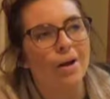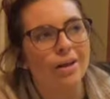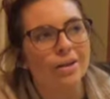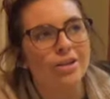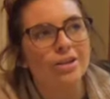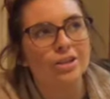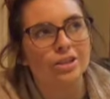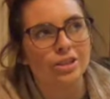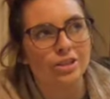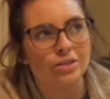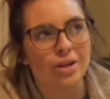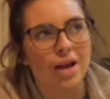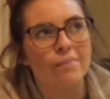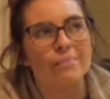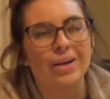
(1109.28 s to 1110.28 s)
probably to
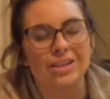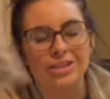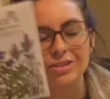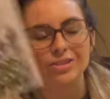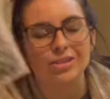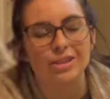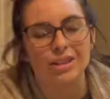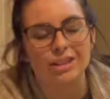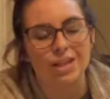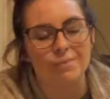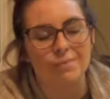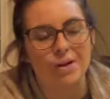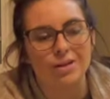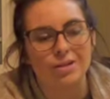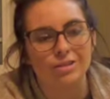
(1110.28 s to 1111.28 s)
do, I bet you it's because I
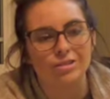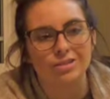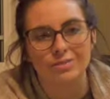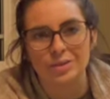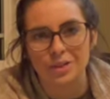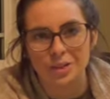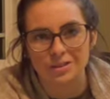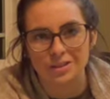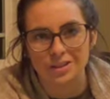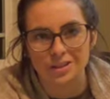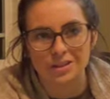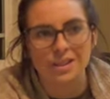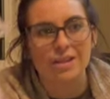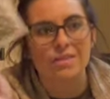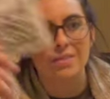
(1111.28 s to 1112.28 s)
might do some
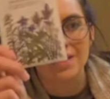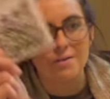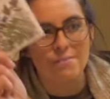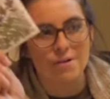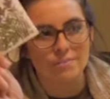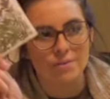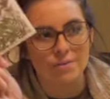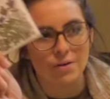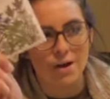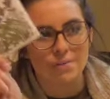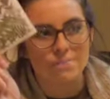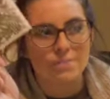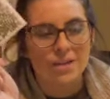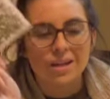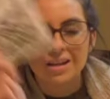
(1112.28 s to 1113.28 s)
salsas. That might be why.
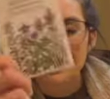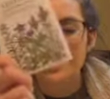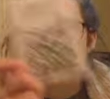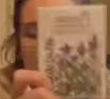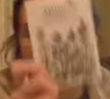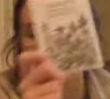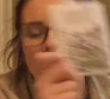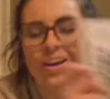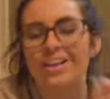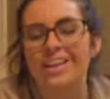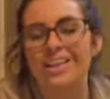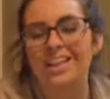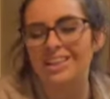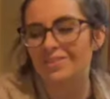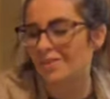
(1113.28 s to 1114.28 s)
So I
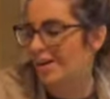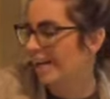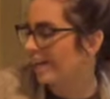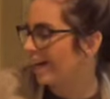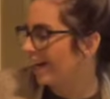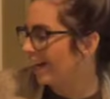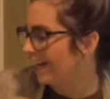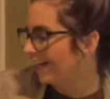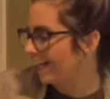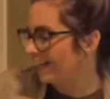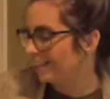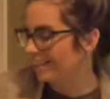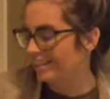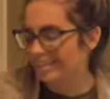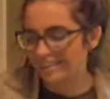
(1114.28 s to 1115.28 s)
think that's why I got it.
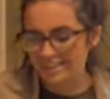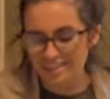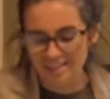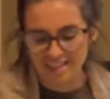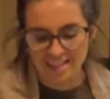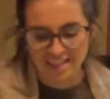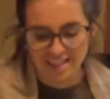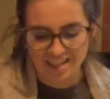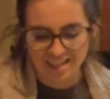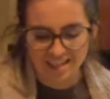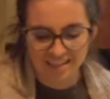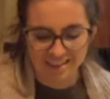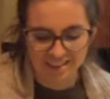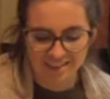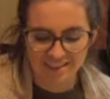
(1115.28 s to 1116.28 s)

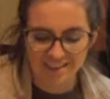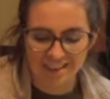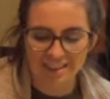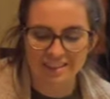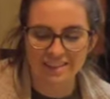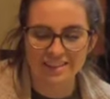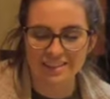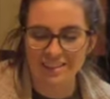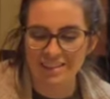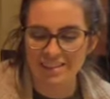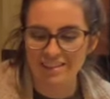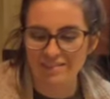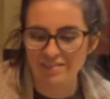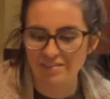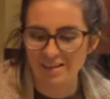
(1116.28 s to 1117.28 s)
Some days it's like,
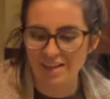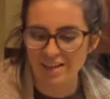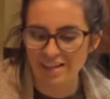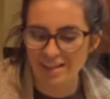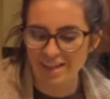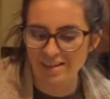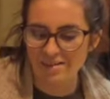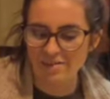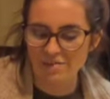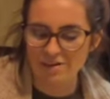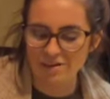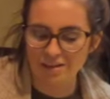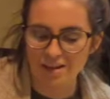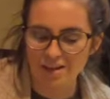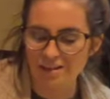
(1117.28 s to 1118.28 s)
why did I order